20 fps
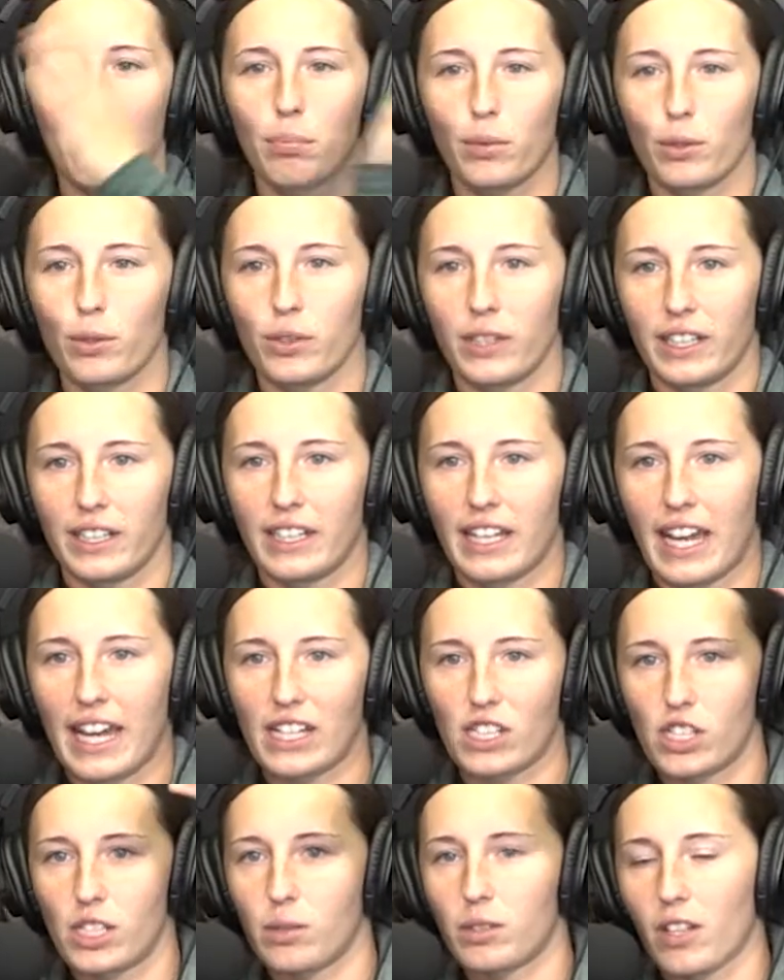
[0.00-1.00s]
Uprooted,
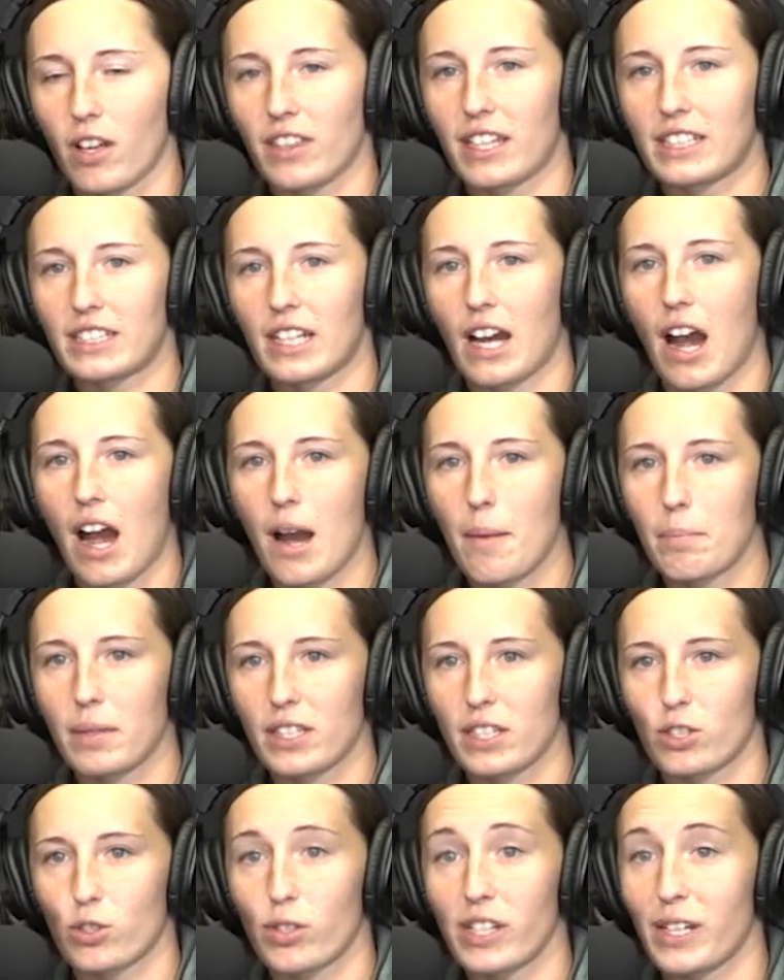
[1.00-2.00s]
and she was on the top
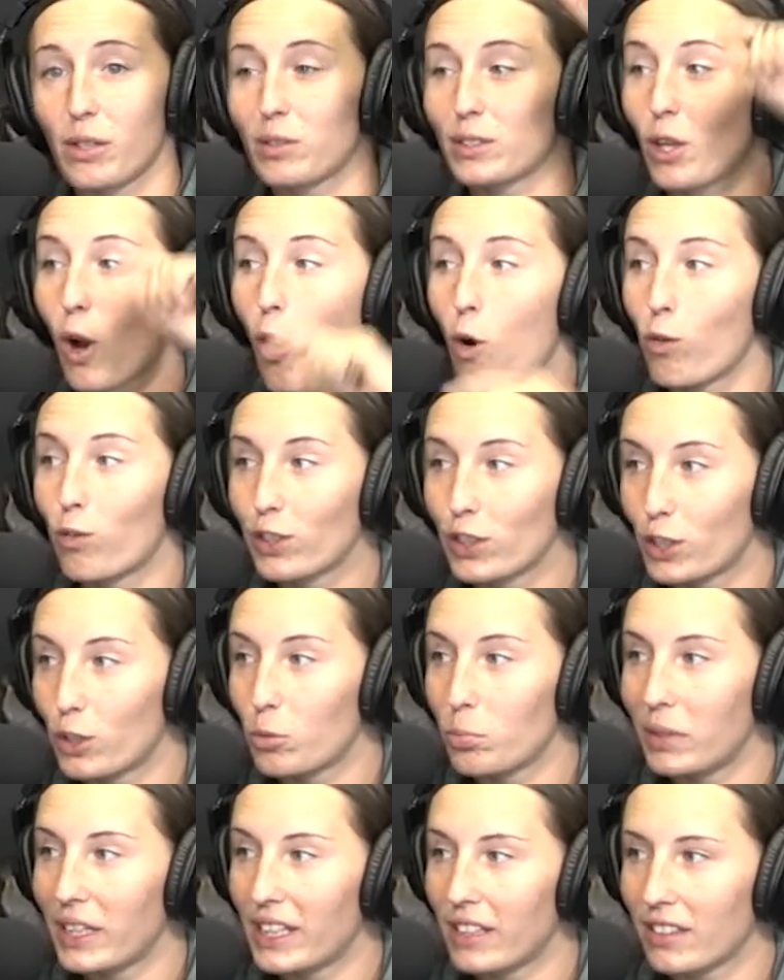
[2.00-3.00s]
of the tree. It was over
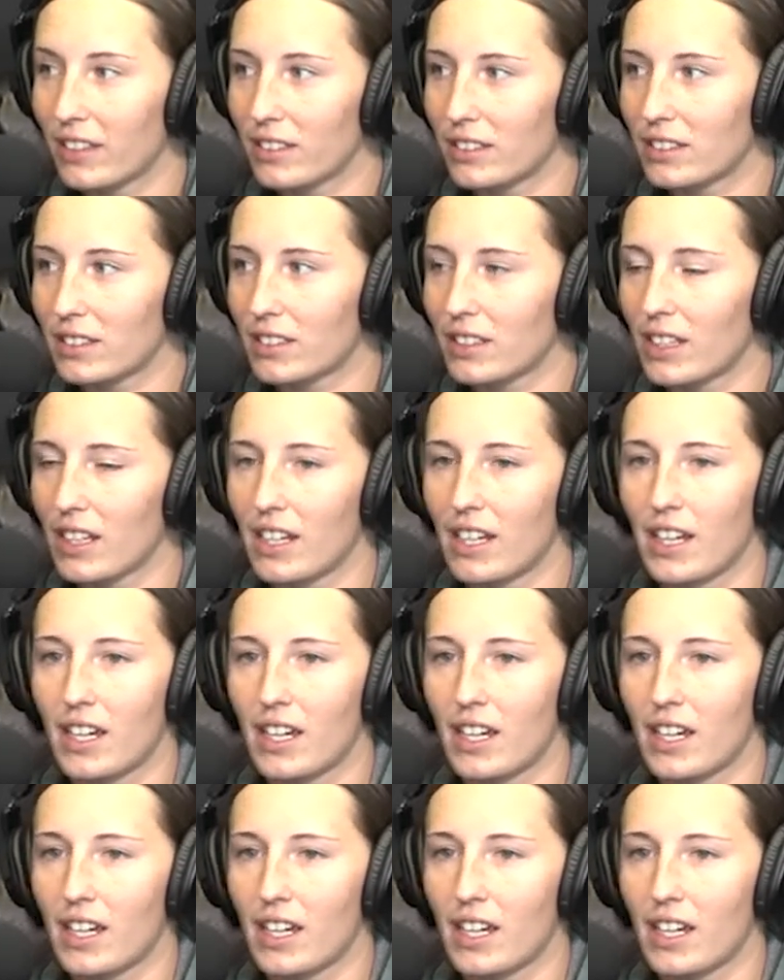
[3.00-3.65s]
2 meters.